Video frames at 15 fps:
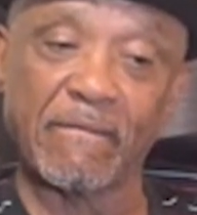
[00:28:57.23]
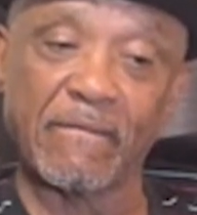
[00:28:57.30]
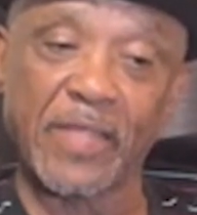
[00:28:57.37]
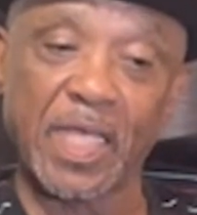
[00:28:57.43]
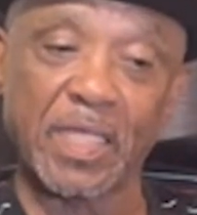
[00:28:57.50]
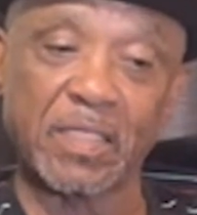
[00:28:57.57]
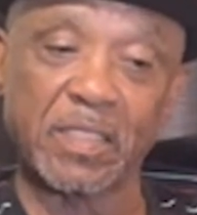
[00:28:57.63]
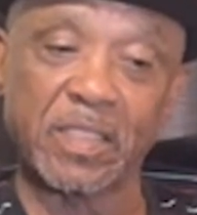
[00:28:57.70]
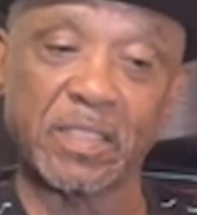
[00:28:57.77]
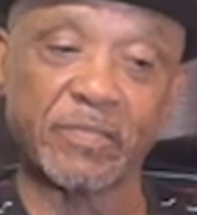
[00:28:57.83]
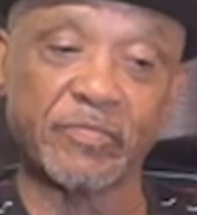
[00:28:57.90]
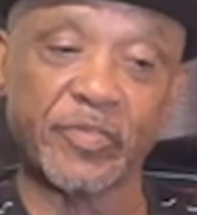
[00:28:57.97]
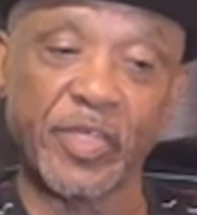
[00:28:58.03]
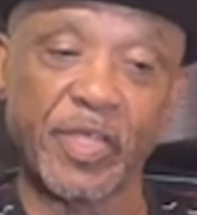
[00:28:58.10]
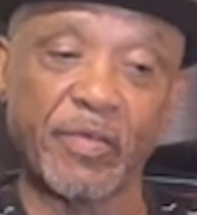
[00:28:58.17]
that's
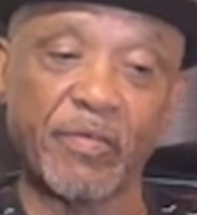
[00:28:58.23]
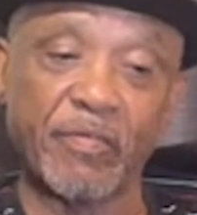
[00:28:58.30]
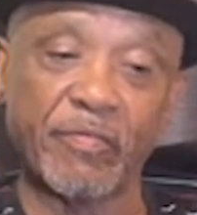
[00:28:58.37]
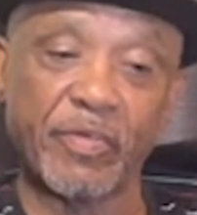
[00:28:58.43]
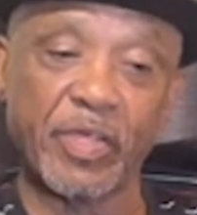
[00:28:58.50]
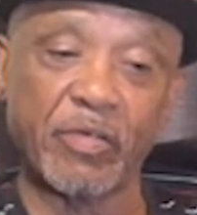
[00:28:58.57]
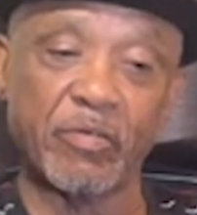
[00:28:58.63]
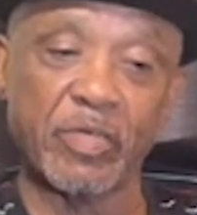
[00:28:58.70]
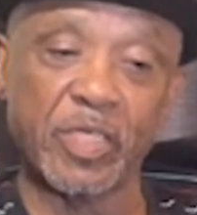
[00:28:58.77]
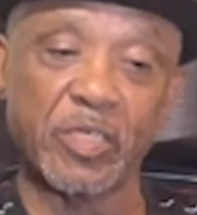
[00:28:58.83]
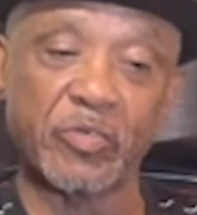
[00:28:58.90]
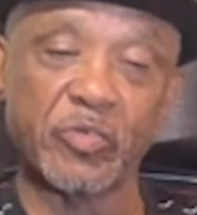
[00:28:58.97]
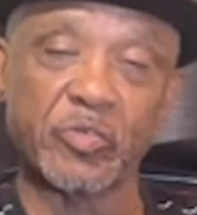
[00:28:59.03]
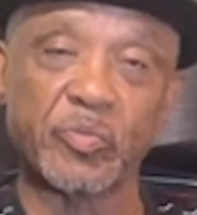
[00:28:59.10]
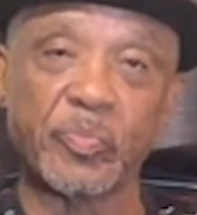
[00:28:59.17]
very, very
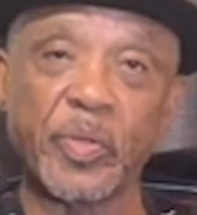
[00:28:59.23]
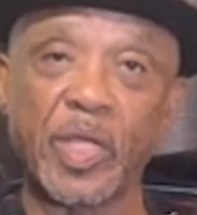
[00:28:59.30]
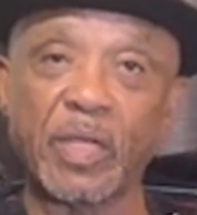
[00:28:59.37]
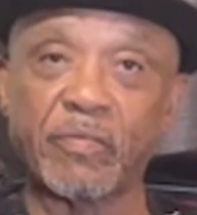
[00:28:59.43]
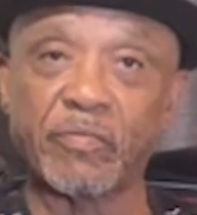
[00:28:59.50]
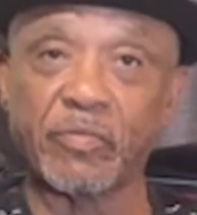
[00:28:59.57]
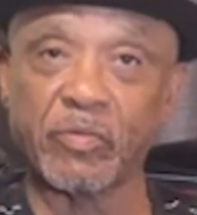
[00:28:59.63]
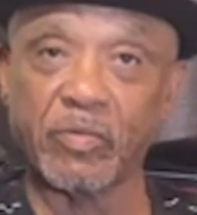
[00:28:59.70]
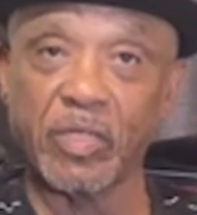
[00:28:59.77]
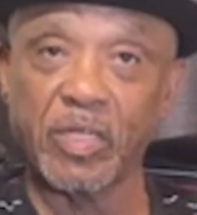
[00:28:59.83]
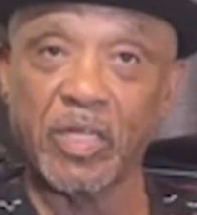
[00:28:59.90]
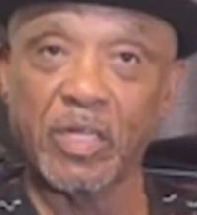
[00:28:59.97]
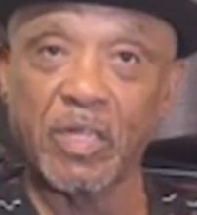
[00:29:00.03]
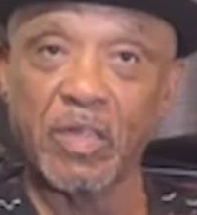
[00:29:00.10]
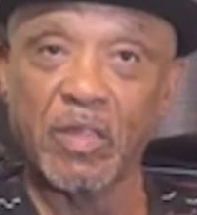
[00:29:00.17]
disrespectful
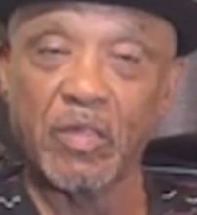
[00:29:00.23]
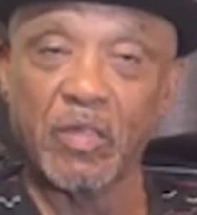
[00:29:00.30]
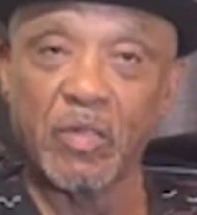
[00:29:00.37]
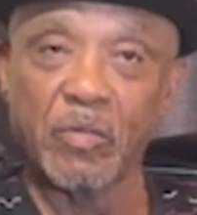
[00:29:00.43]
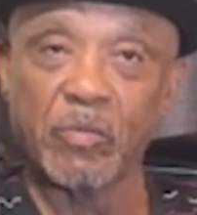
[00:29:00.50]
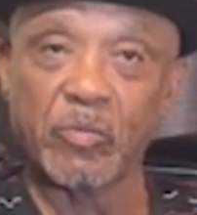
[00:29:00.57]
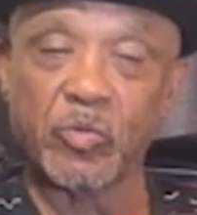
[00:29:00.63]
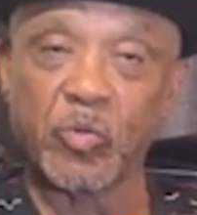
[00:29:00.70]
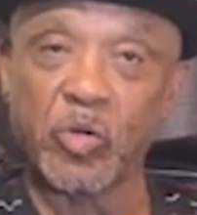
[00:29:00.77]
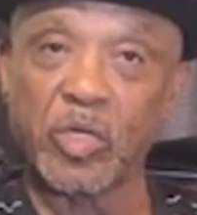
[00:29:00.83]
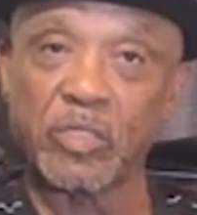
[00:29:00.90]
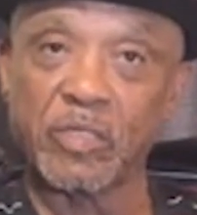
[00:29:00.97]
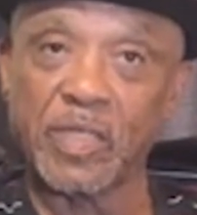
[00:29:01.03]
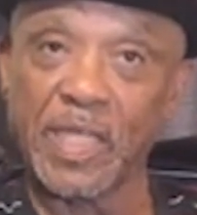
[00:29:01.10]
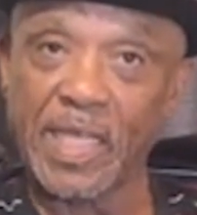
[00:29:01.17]

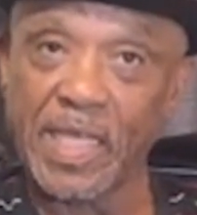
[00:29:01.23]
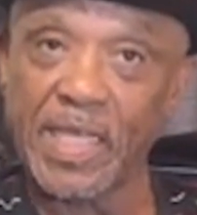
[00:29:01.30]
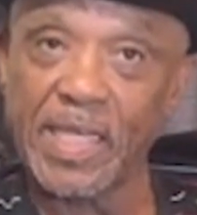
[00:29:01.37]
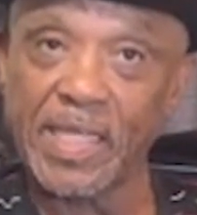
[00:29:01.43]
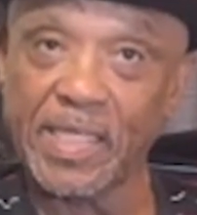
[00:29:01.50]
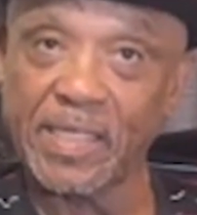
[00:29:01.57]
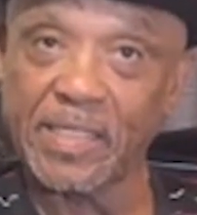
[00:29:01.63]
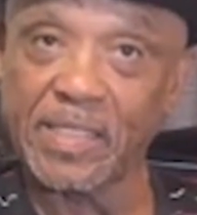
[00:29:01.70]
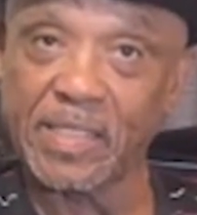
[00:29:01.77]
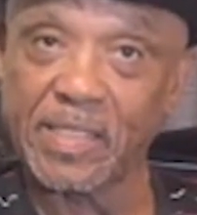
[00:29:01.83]
toward ladies.